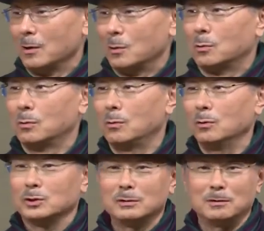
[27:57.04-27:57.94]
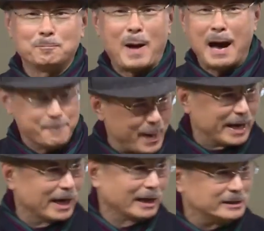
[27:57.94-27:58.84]
because they realize that even
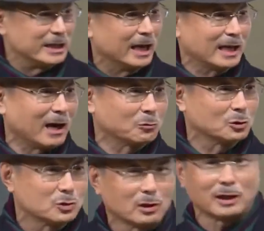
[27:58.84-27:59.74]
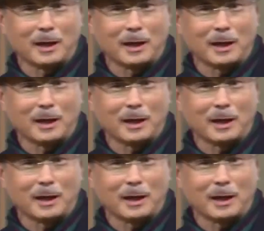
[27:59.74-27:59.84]
half-smarters can do it.